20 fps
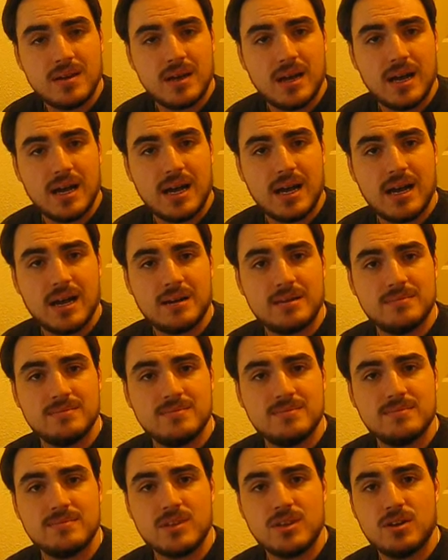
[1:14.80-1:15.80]

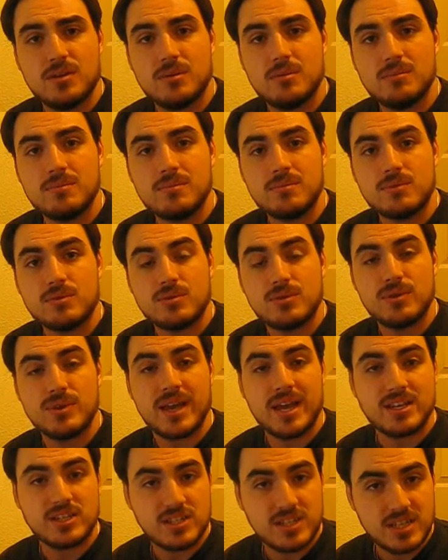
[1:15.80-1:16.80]

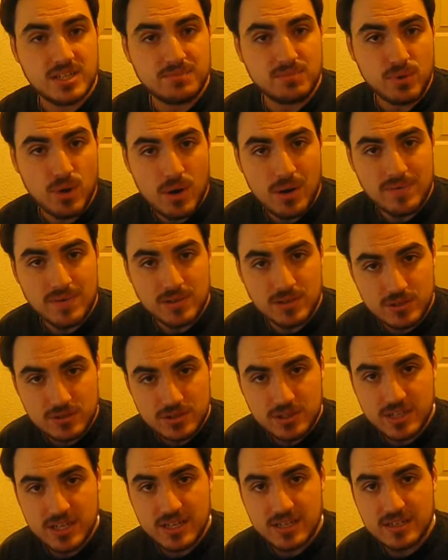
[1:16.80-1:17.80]
creationist,
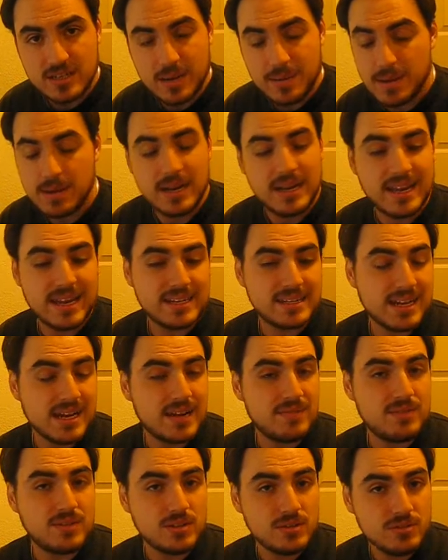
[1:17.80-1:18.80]
pro-evolution,
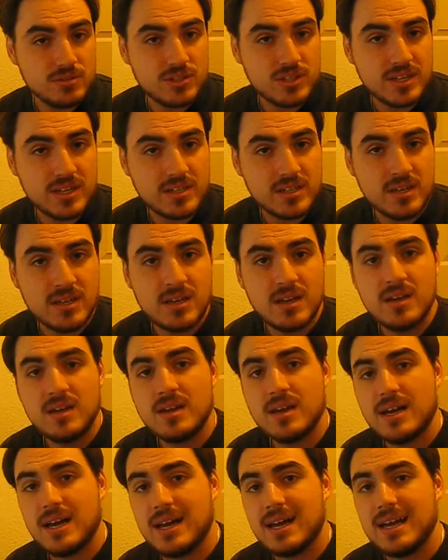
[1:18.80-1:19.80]
anti-evolution,
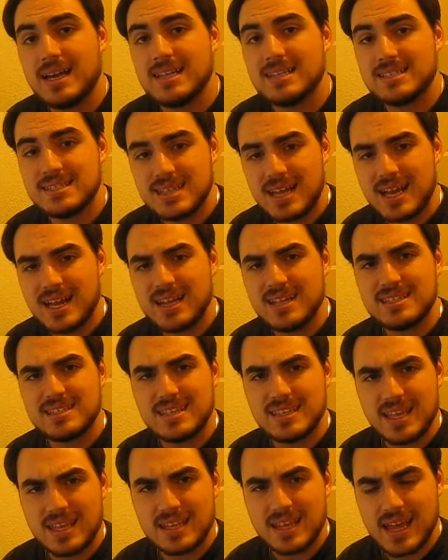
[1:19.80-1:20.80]
and science,
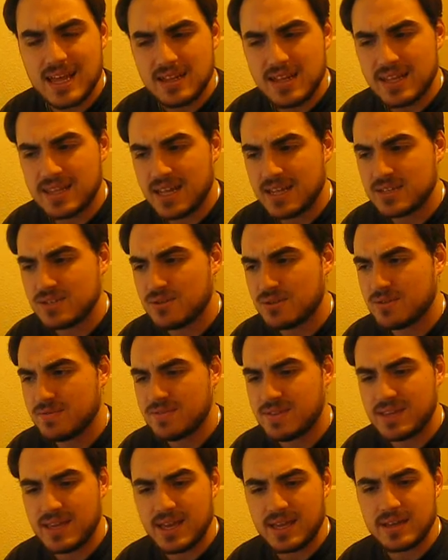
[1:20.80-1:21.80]
and that sort
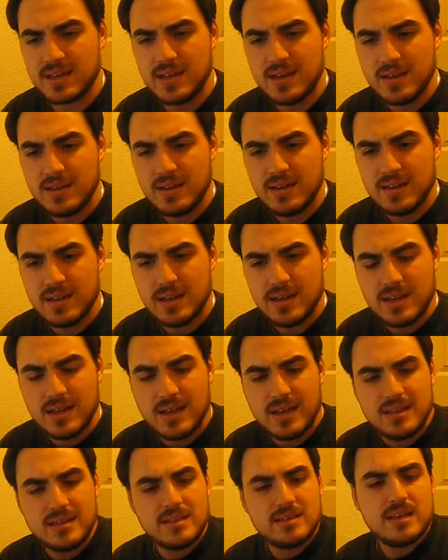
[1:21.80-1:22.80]
of thing.
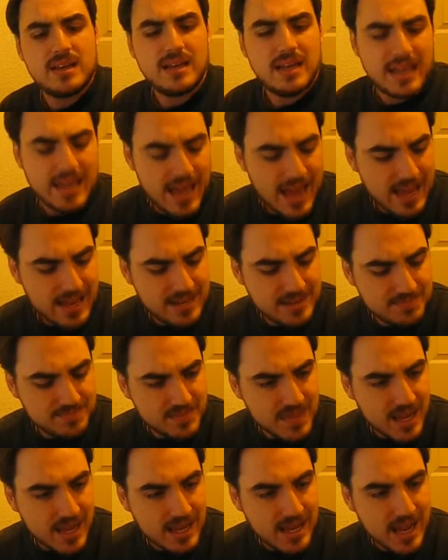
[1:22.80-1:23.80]
And
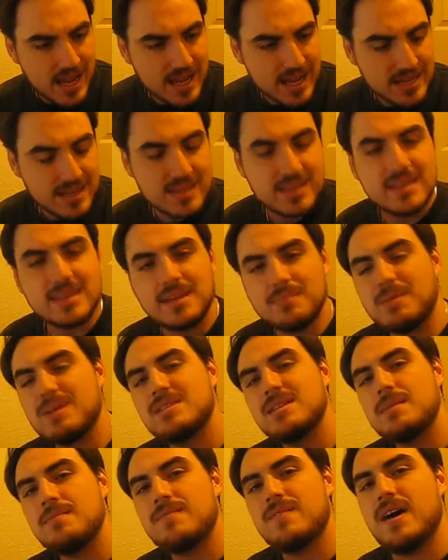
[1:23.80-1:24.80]
I got to thinking, my
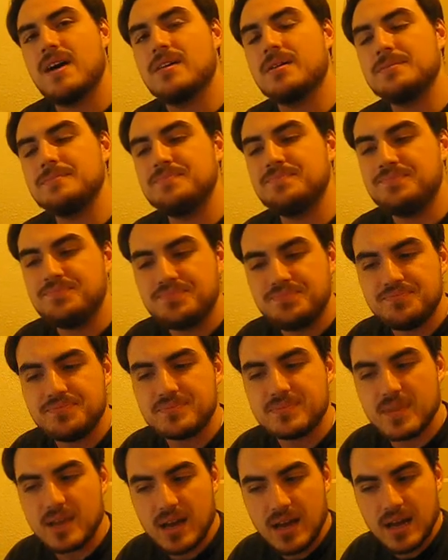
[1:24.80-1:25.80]
stepfather,
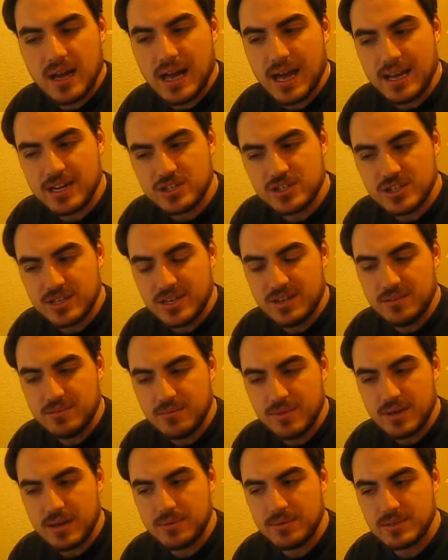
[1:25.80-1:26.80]
actually,
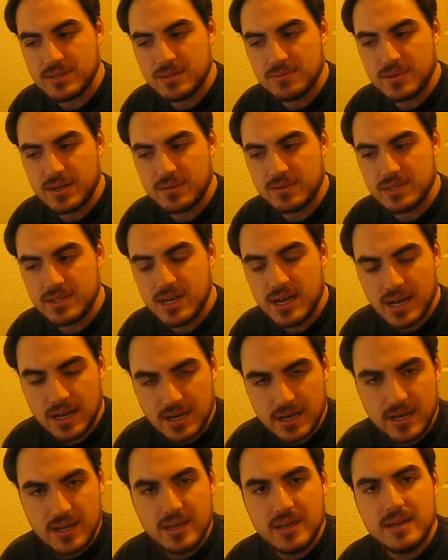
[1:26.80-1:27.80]
when I was
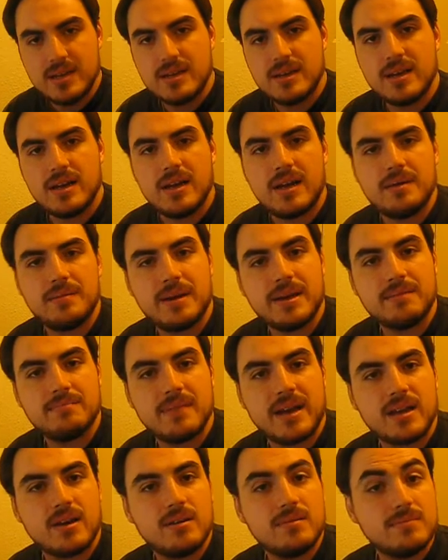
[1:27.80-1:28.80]
young,
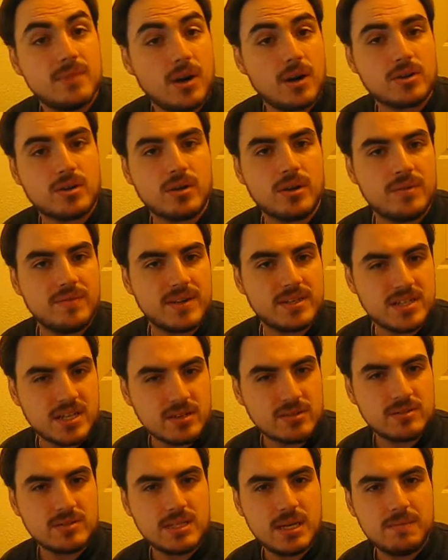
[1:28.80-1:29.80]
my hardcore
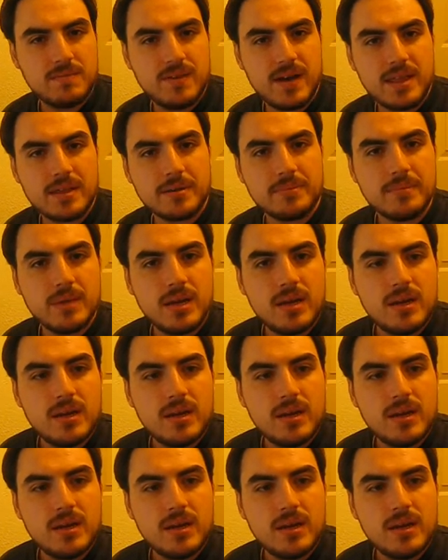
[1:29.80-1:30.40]
evangelical stepfather,